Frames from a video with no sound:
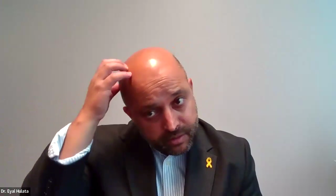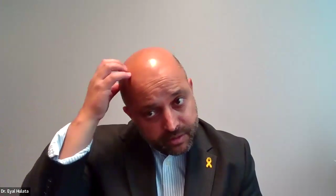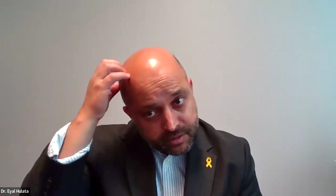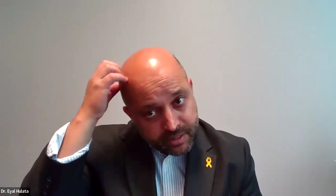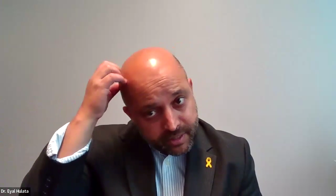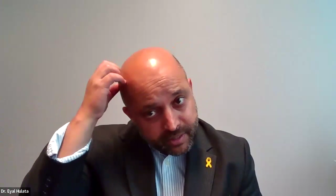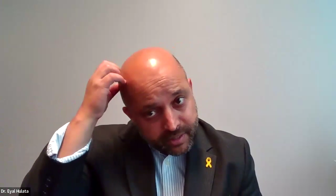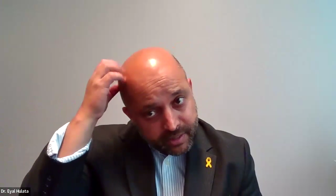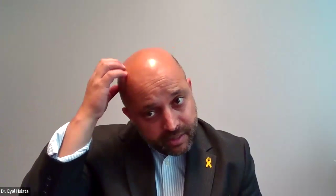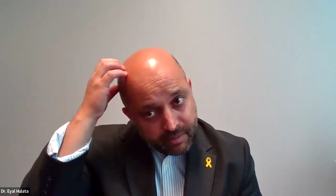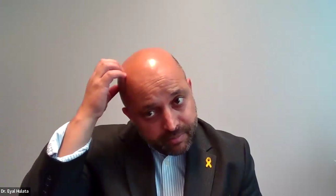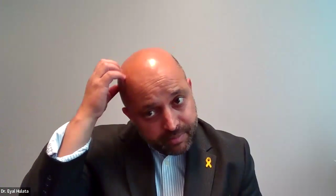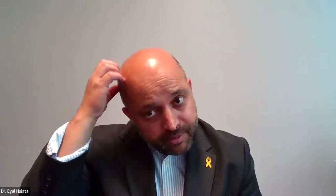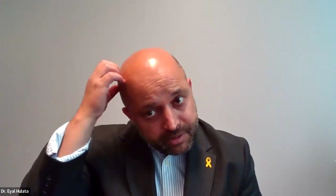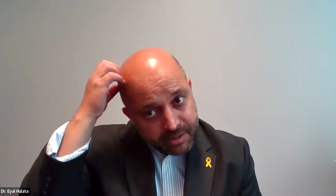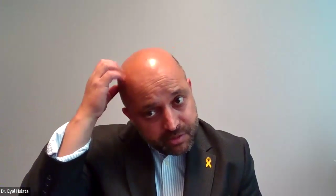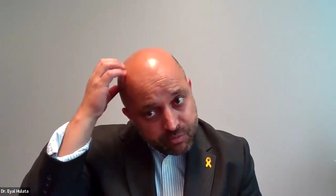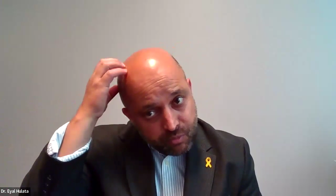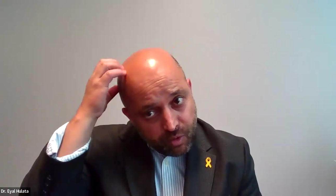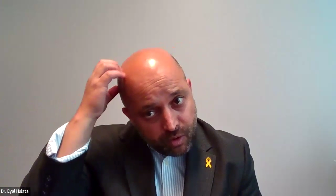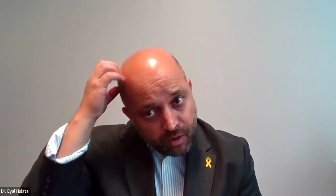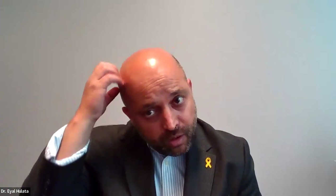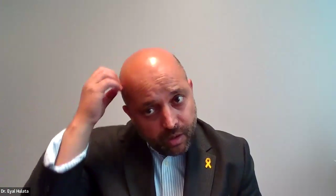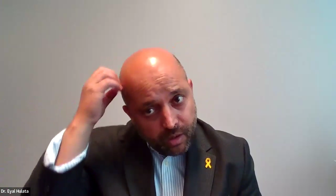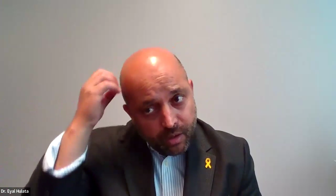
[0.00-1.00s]
the Second
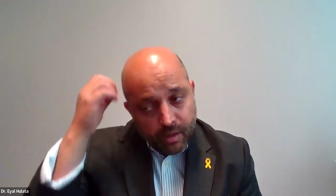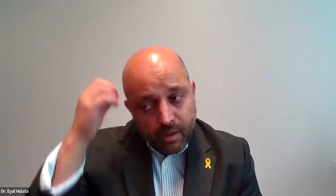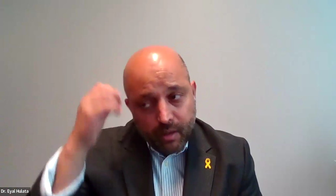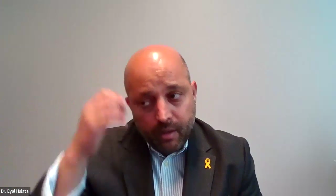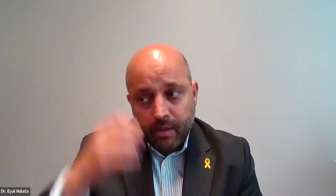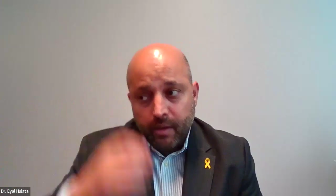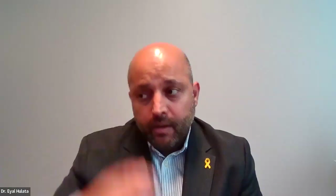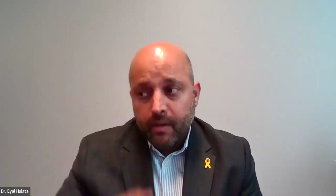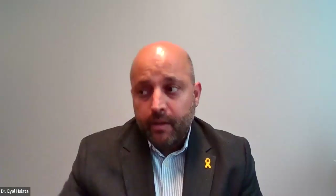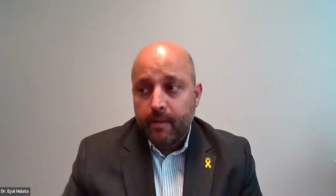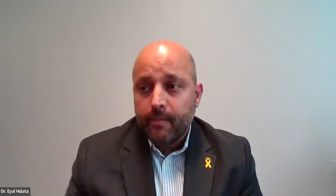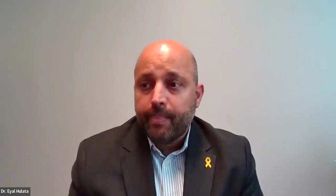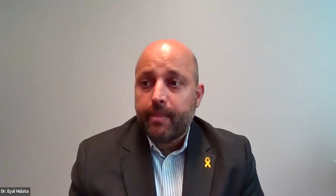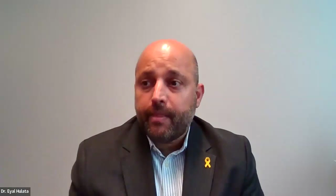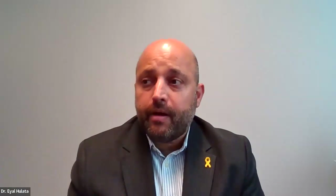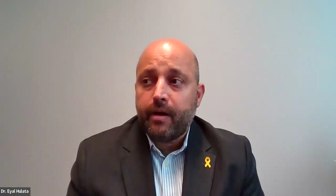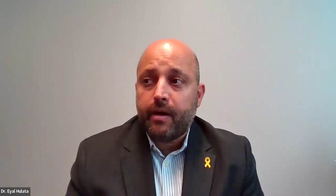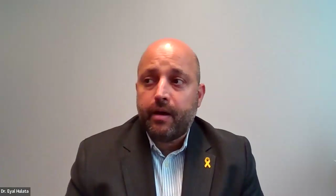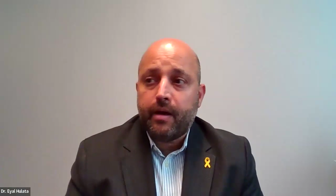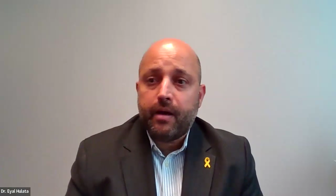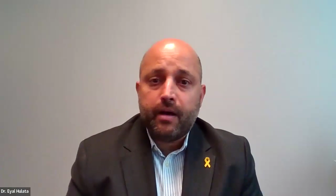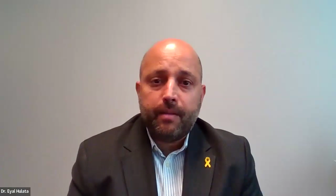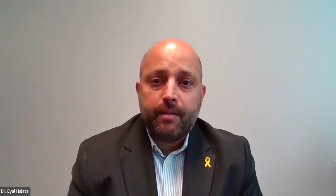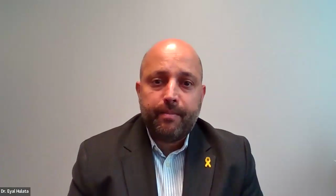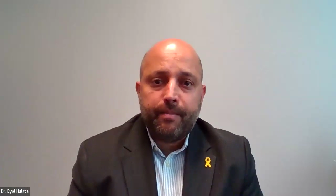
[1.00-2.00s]
Lebanese War.
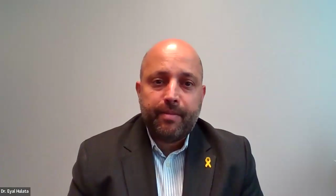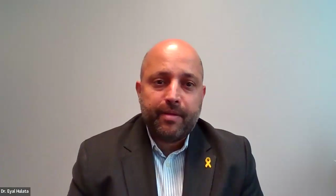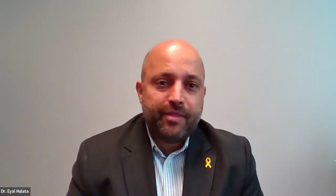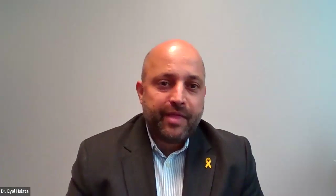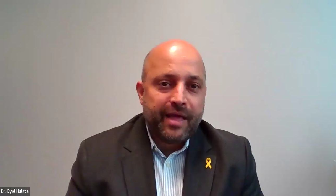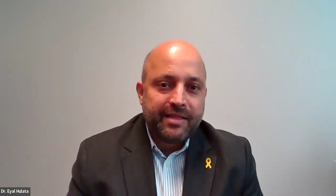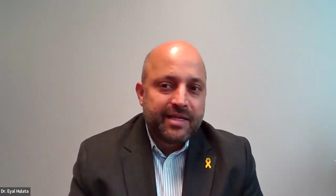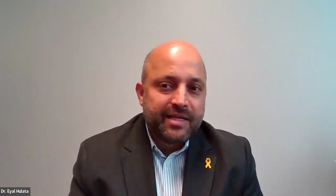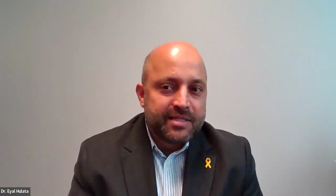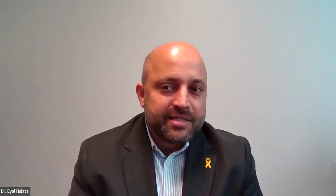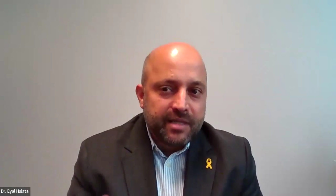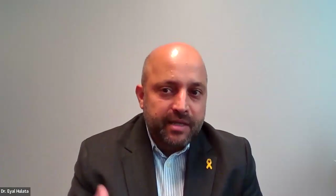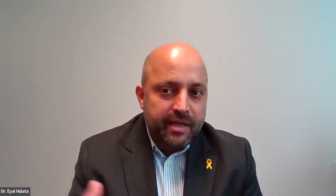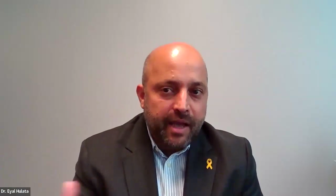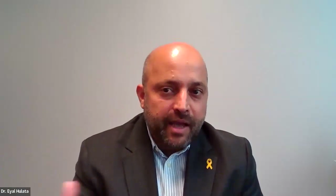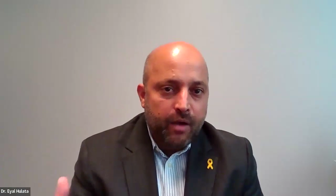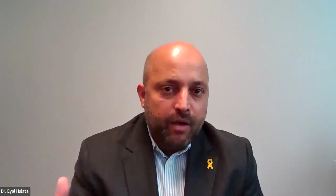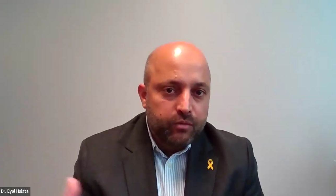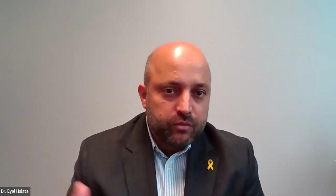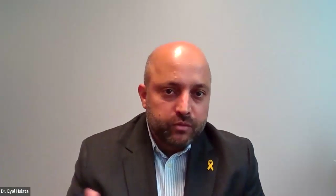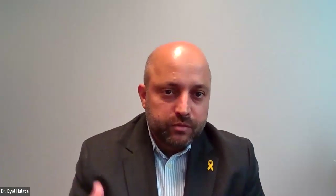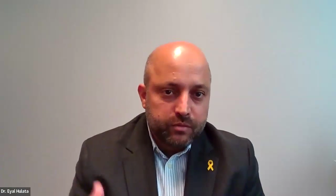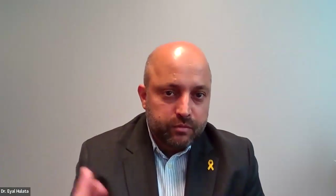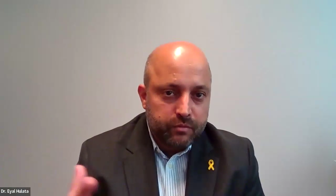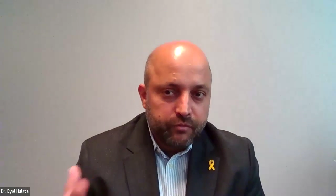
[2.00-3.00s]
But that doesn't
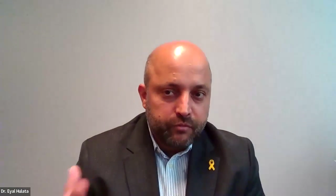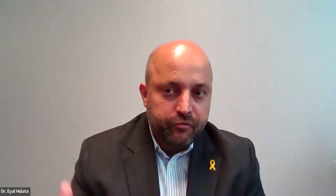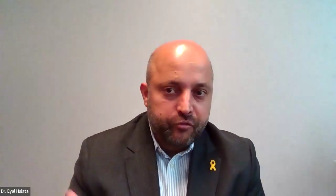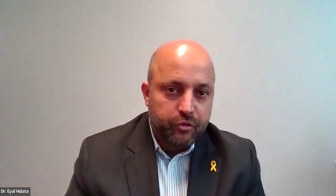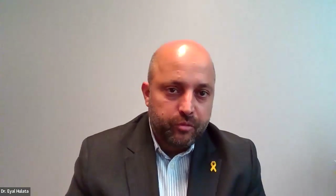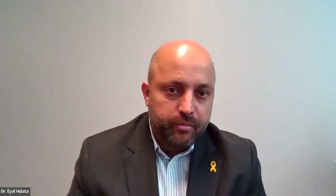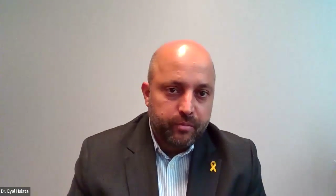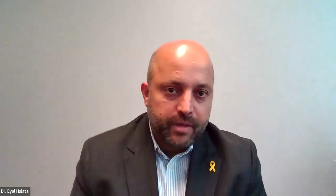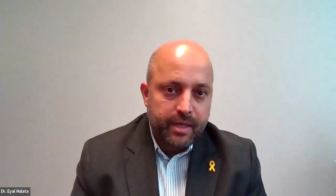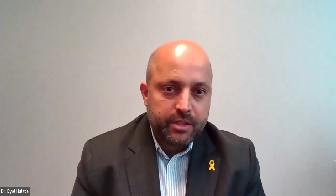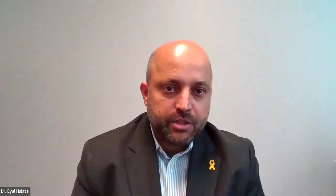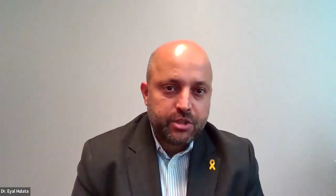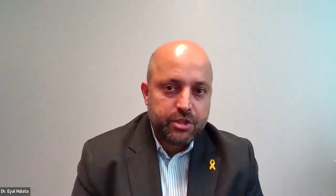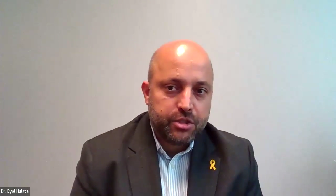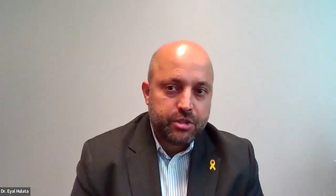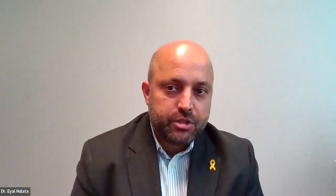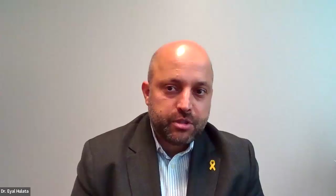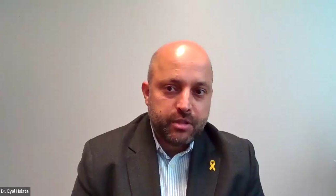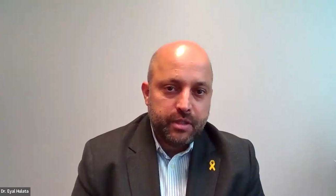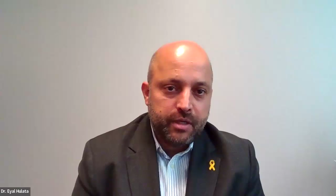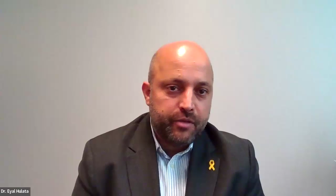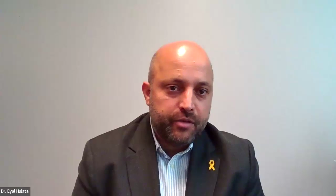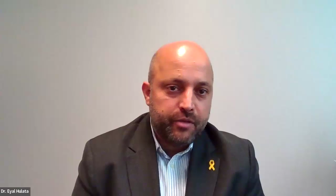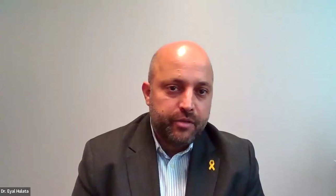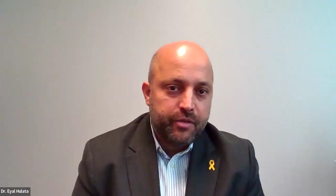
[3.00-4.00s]
count for
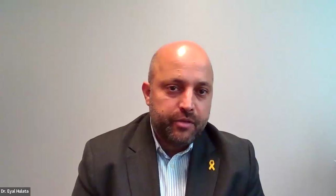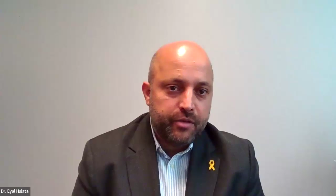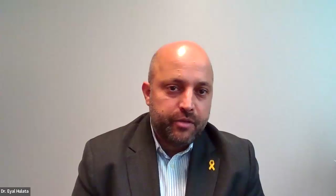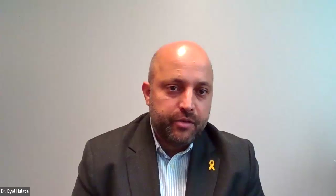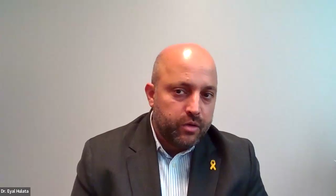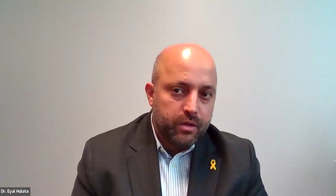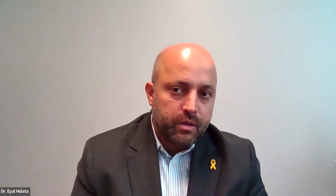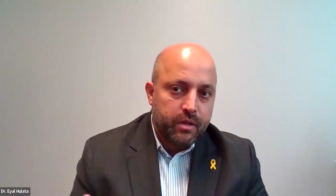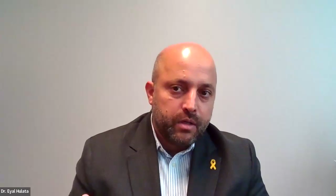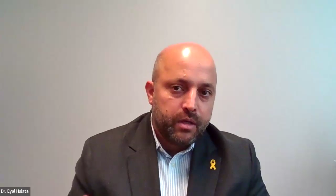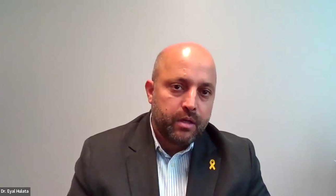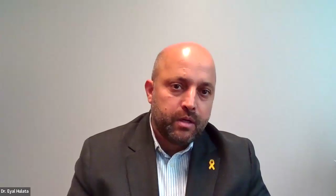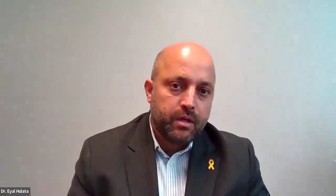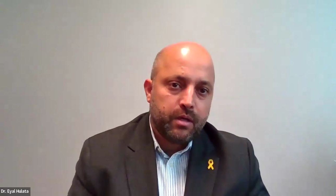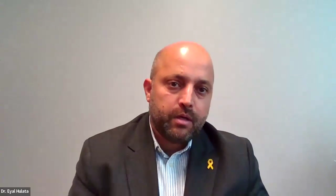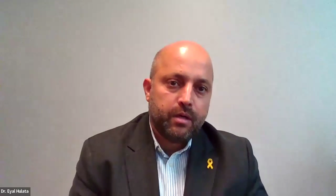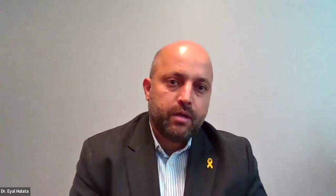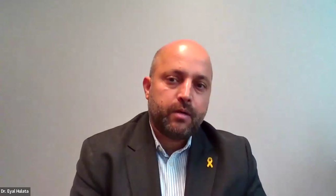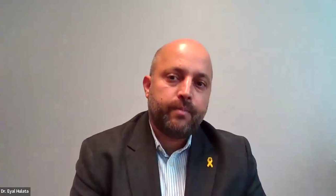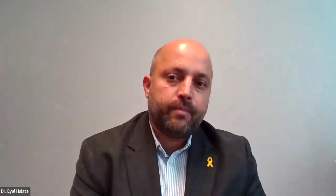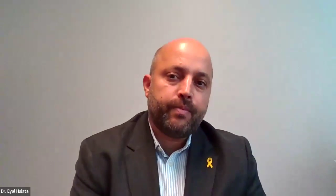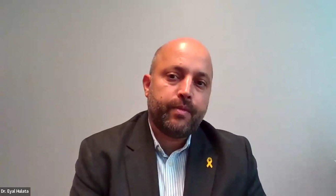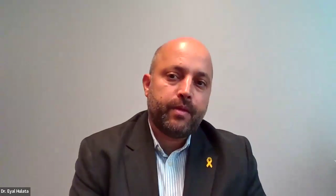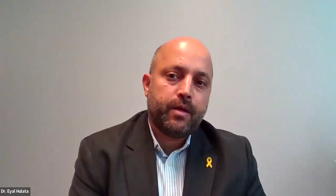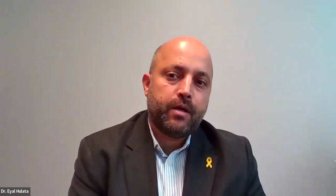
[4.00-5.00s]
much either
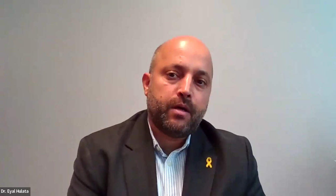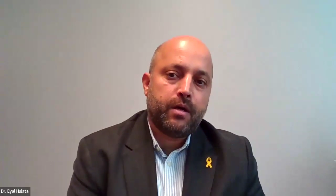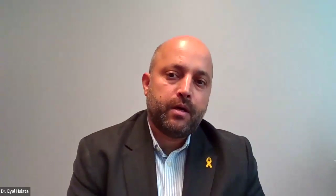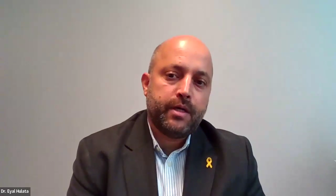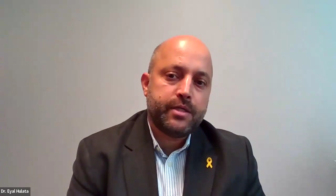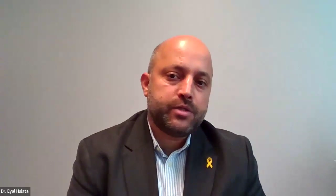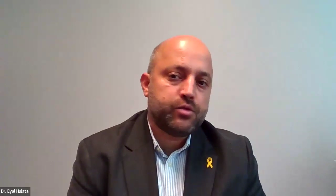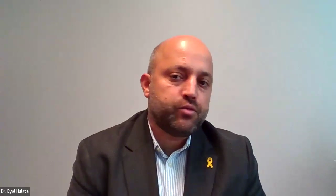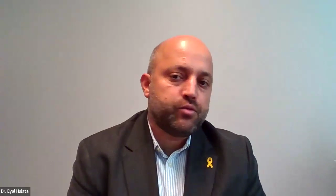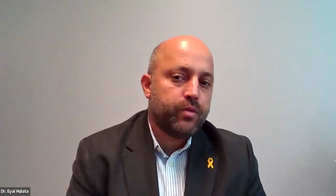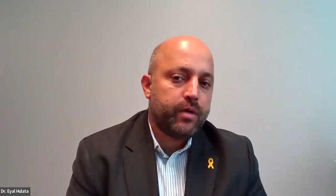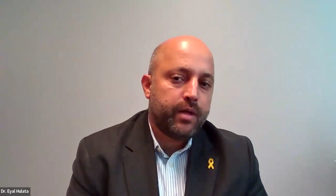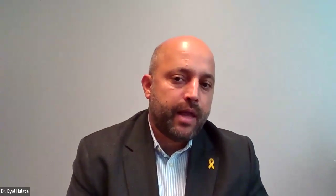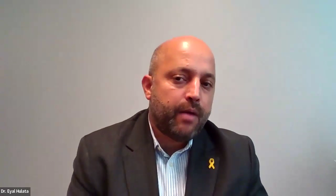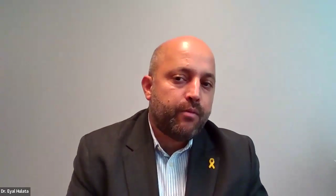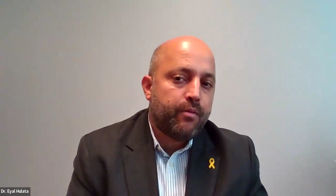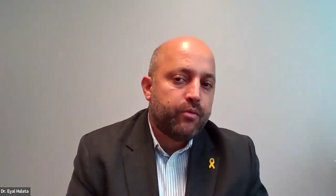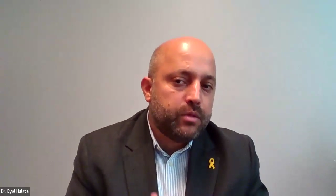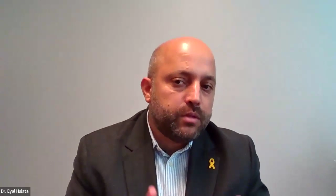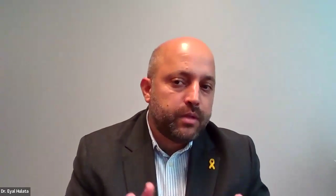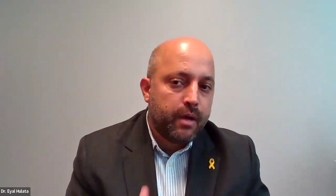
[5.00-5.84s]
as well.